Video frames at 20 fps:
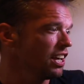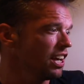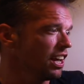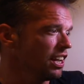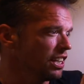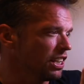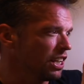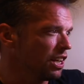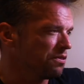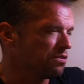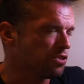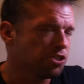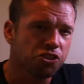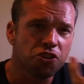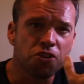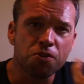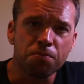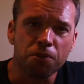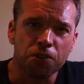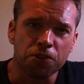and it gives
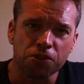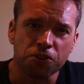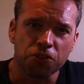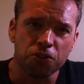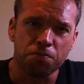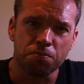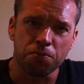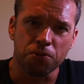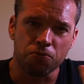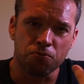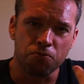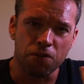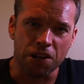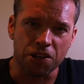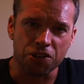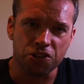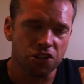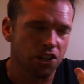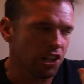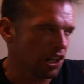super
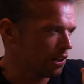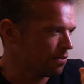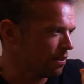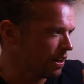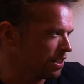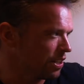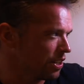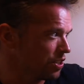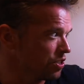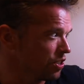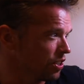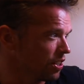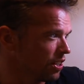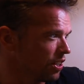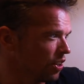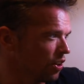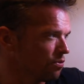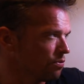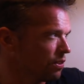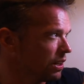rich colour rendition,
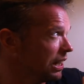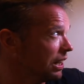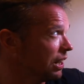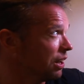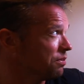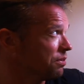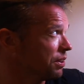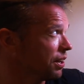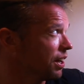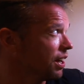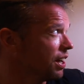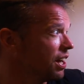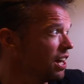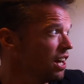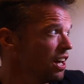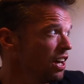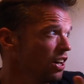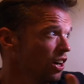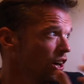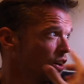and I really love it.
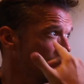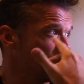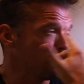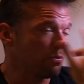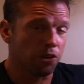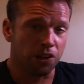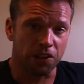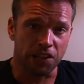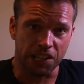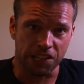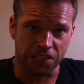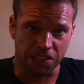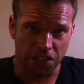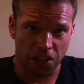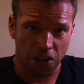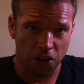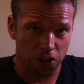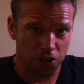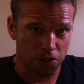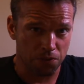I run one of these
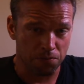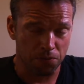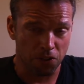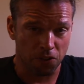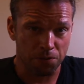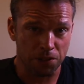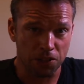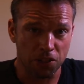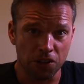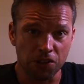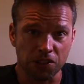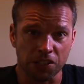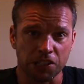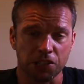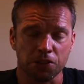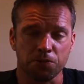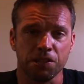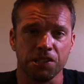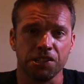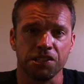at home. I've been using
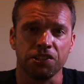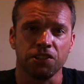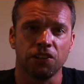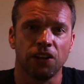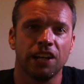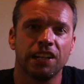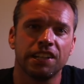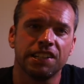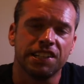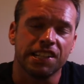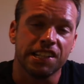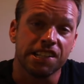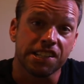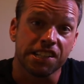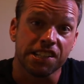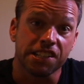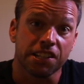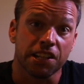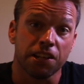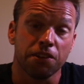Twinstar LEDs
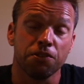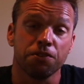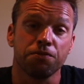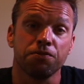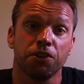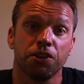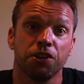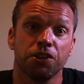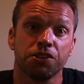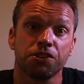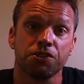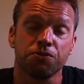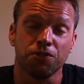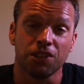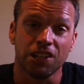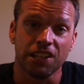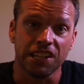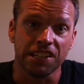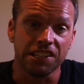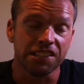since they were first
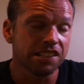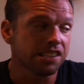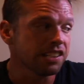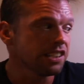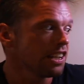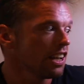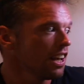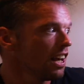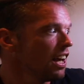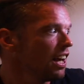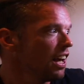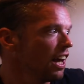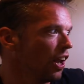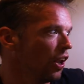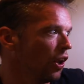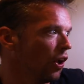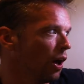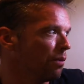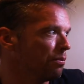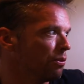released,
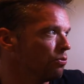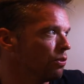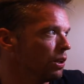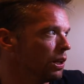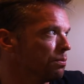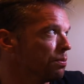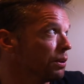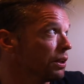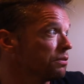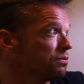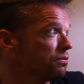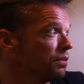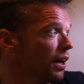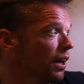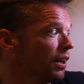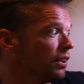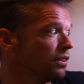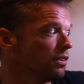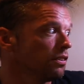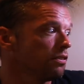and I'm a really big
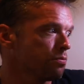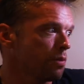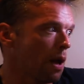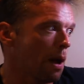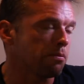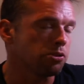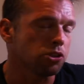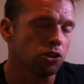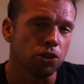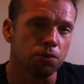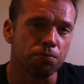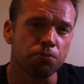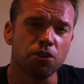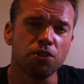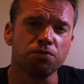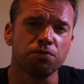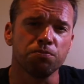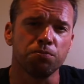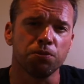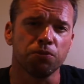fan. Absolute
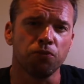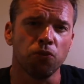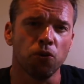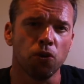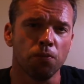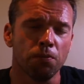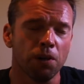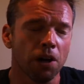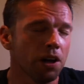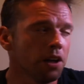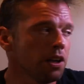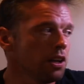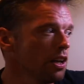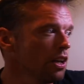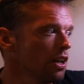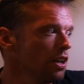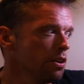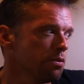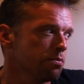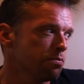proven performer,
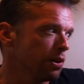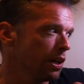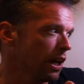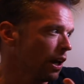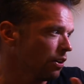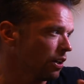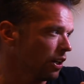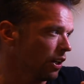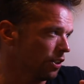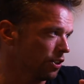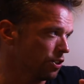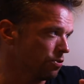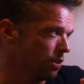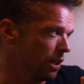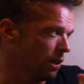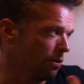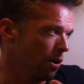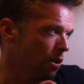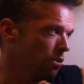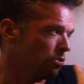bring out colours
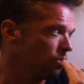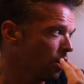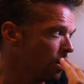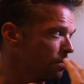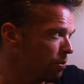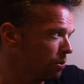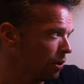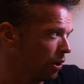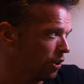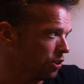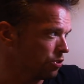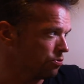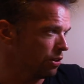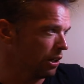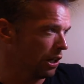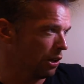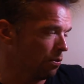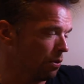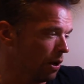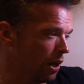really well, grow plants
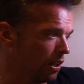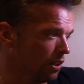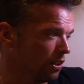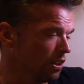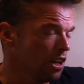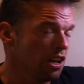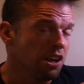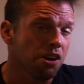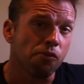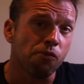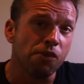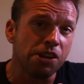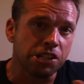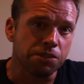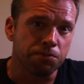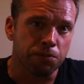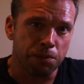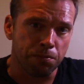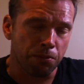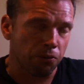really well,
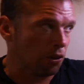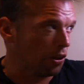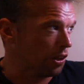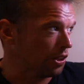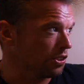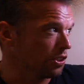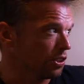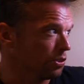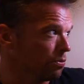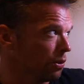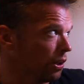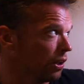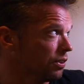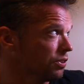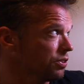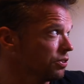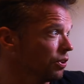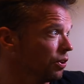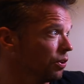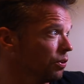reasonably priced as well,
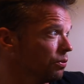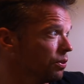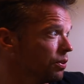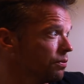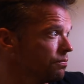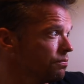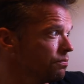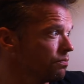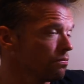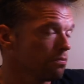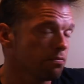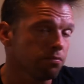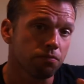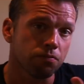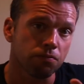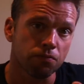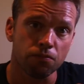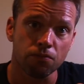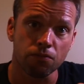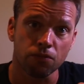so
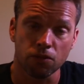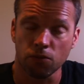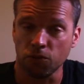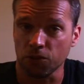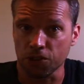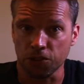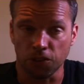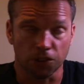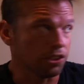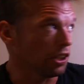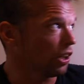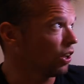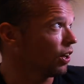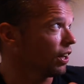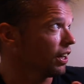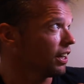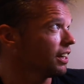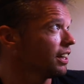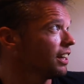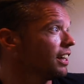what's not to
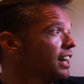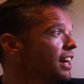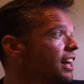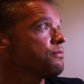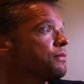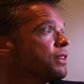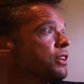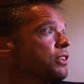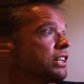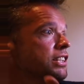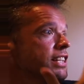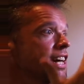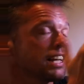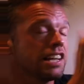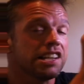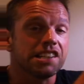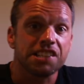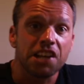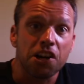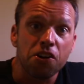like? The
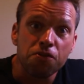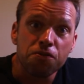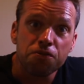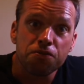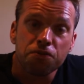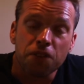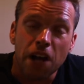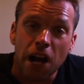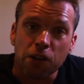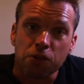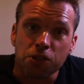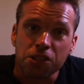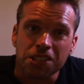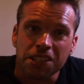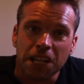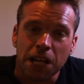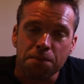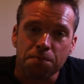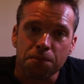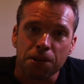tank itself,
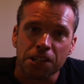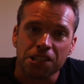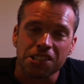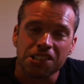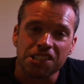Aquascaper